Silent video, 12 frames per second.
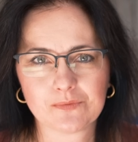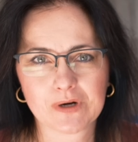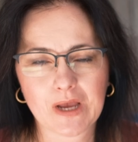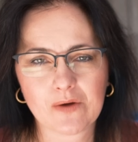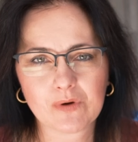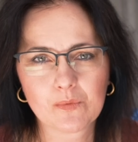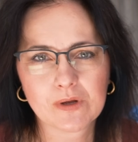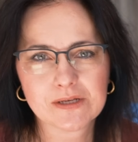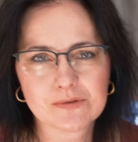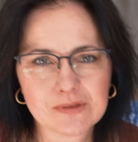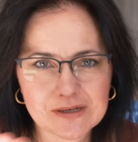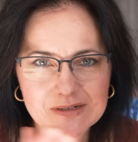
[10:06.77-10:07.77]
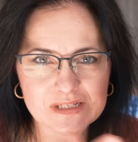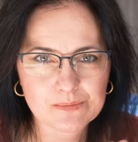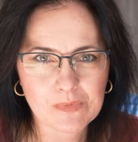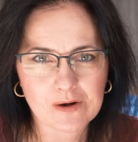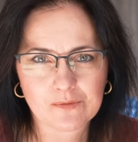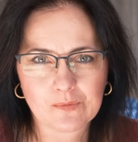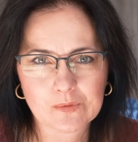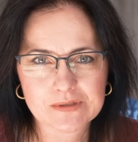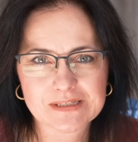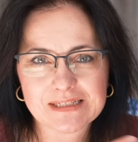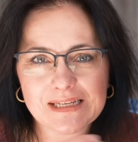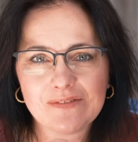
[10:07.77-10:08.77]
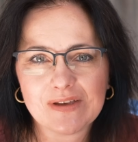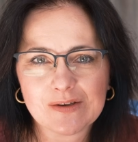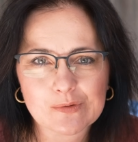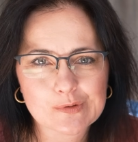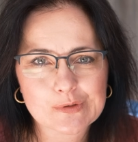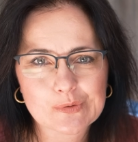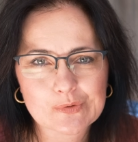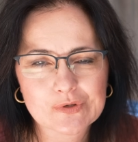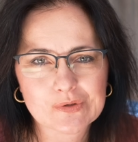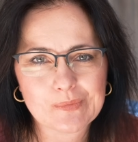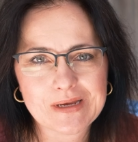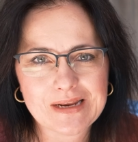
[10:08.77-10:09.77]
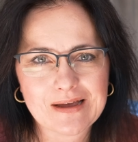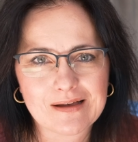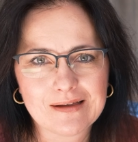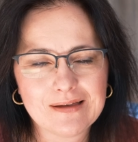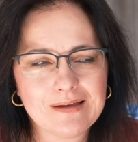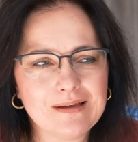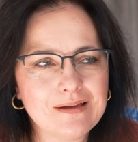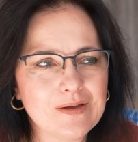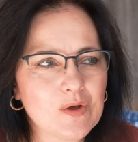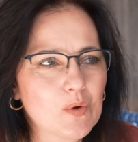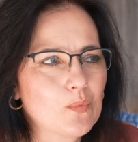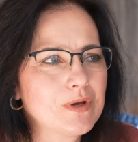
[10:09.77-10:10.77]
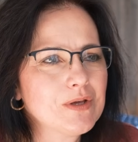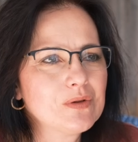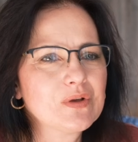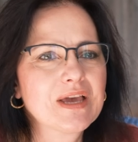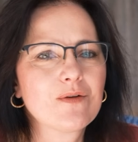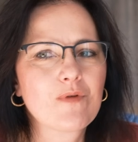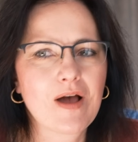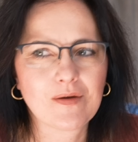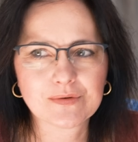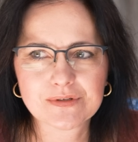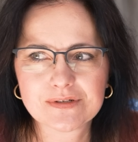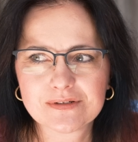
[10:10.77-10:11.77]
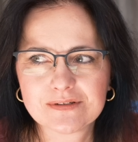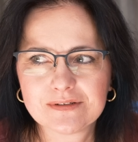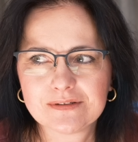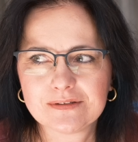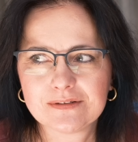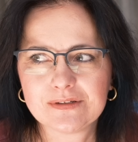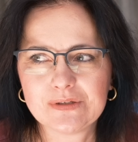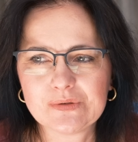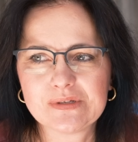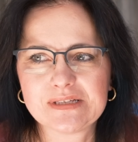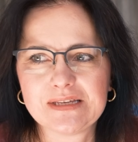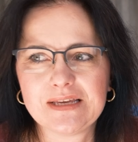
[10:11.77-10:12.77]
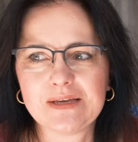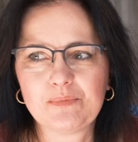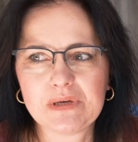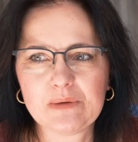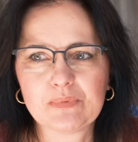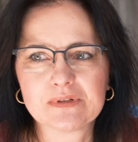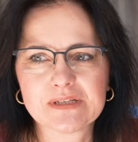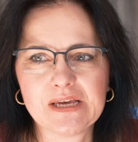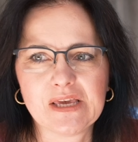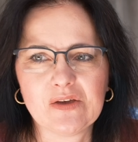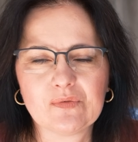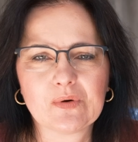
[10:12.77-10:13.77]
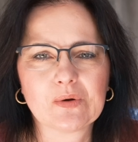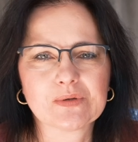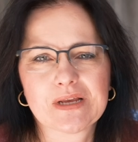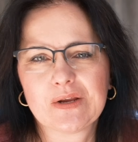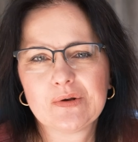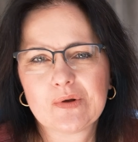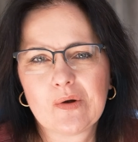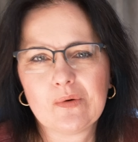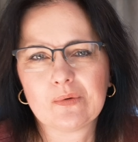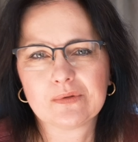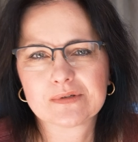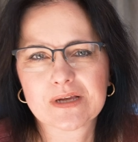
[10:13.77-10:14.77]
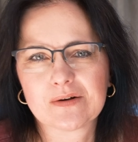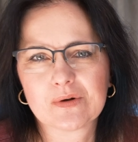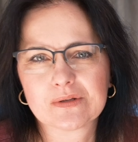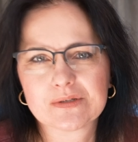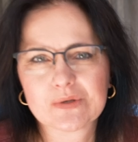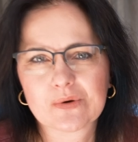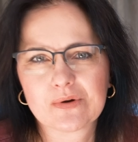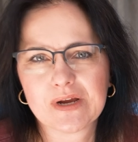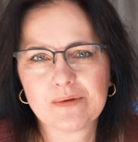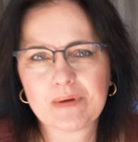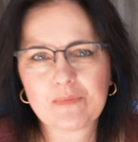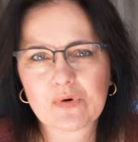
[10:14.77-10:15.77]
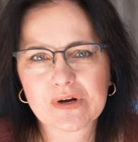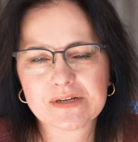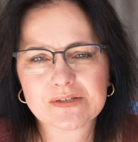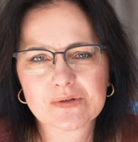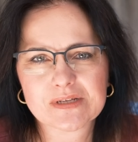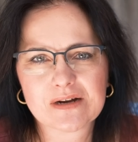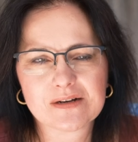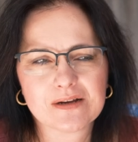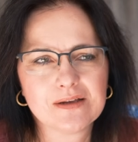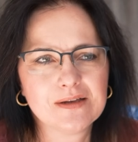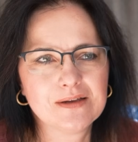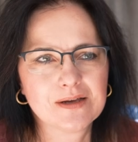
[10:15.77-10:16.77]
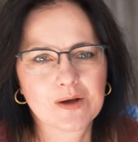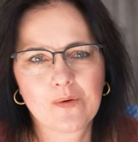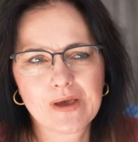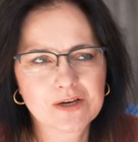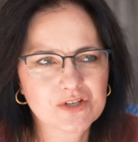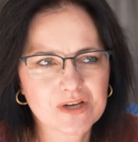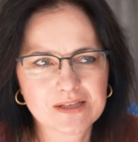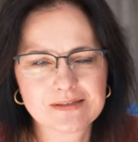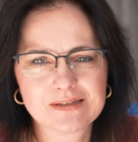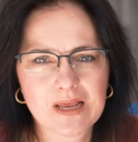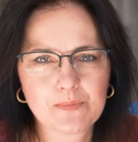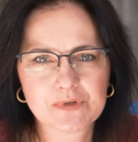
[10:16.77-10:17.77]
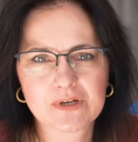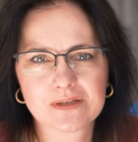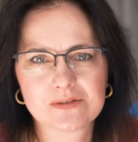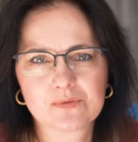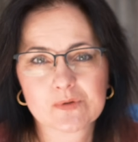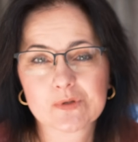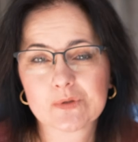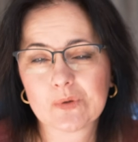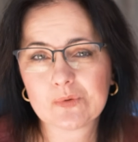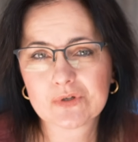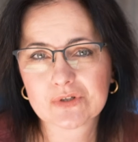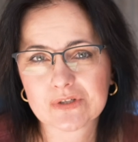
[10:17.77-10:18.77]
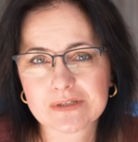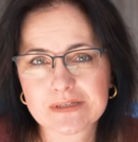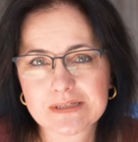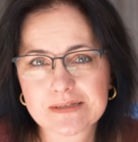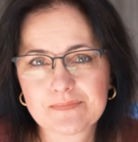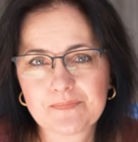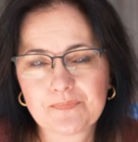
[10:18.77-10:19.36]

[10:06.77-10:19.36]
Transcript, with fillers: where everyone is on their smartphones, living on social media. When you look around, you see people taking photos and you know those are not to create memories. Those are quick shots, snapshots for socials.